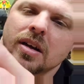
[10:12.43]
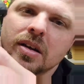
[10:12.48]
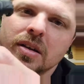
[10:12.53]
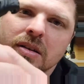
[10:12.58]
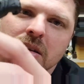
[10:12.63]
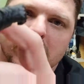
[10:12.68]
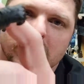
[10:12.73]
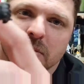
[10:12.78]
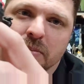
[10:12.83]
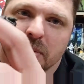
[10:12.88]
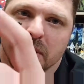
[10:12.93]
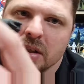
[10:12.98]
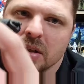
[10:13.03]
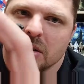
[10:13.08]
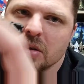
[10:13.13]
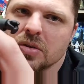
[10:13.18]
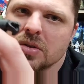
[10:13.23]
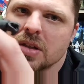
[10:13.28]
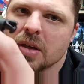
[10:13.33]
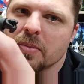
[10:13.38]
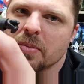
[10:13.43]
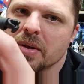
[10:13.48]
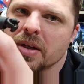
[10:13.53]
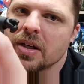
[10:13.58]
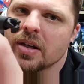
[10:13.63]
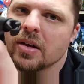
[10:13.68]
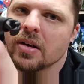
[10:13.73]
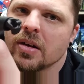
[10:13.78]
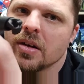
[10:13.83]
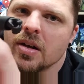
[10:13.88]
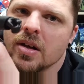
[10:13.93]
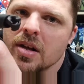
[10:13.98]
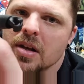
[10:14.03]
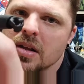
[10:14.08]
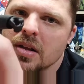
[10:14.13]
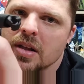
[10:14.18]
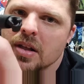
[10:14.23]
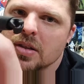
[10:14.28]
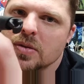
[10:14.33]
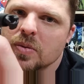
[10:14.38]
It's pretty loose up here.
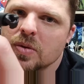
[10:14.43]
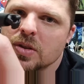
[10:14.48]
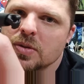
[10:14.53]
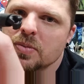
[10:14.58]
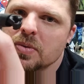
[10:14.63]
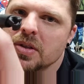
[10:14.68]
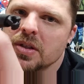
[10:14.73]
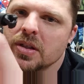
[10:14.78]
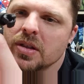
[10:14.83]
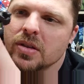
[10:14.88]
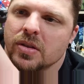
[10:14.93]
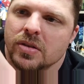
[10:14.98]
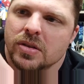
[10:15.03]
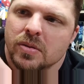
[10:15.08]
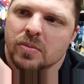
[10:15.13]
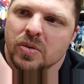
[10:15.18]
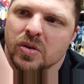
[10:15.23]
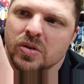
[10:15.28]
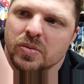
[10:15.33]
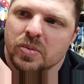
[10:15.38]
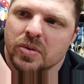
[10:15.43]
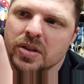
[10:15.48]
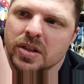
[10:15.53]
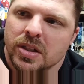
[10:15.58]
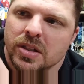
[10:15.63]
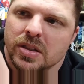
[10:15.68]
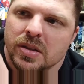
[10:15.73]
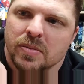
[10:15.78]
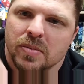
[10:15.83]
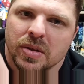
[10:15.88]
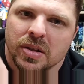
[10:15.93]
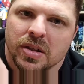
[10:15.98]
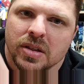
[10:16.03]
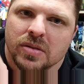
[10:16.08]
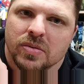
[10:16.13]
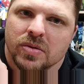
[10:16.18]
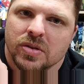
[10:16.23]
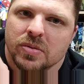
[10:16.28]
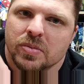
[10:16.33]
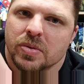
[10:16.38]
This one's pretty loose. It moves pretty easy, but
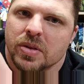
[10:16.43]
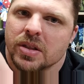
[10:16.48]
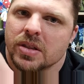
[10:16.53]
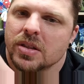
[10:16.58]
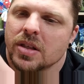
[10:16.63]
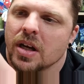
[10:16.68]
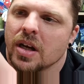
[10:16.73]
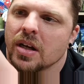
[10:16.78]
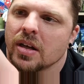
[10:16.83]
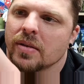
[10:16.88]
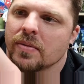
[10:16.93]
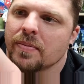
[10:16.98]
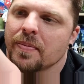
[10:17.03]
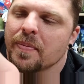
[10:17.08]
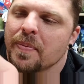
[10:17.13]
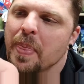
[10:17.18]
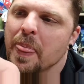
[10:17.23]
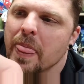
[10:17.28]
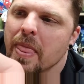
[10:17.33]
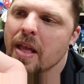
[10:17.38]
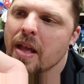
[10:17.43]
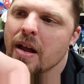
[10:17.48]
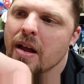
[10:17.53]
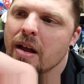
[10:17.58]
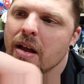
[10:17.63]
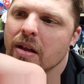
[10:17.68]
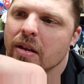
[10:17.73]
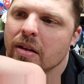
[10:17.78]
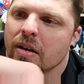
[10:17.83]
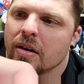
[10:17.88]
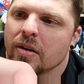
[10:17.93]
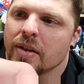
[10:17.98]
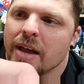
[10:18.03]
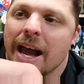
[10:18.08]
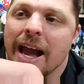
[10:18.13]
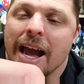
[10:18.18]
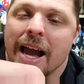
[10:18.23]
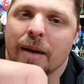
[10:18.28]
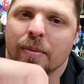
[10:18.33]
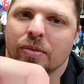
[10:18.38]
this one's pretty tight. Or the
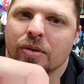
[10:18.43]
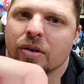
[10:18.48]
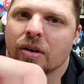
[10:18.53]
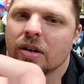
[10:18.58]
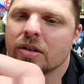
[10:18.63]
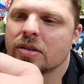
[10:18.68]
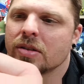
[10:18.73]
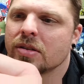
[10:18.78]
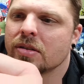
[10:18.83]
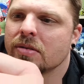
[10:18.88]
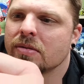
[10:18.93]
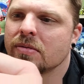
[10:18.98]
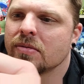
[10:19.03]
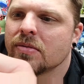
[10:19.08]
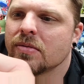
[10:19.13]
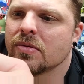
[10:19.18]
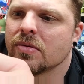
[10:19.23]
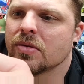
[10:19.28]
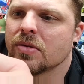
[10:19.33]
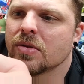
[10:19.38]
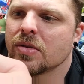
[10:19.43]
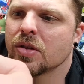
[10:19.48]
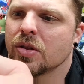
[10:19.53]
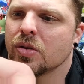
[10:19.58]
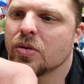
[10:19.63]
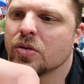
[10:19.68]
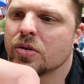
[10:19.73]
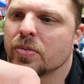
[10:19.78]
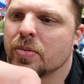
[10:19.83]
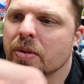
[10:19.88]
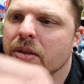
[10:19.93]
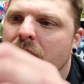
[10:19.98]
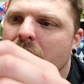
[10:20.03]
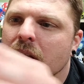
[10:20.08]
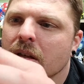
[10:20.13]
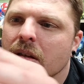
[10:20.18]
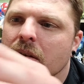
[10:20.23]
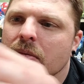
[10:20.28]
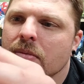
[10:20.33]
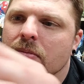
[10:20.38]
ab crunch is loose, but
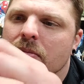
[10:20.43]
the